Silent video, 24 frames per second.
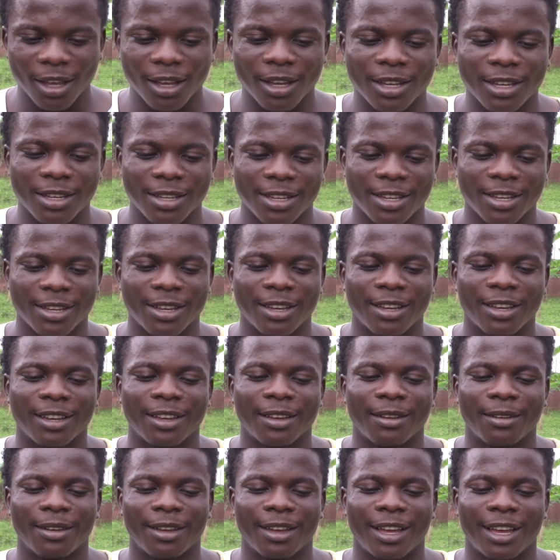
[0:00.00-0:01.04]
Yeah,
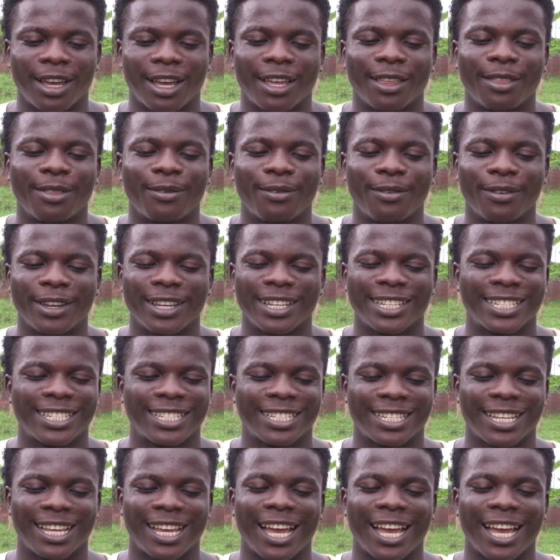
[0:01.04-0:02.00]
at first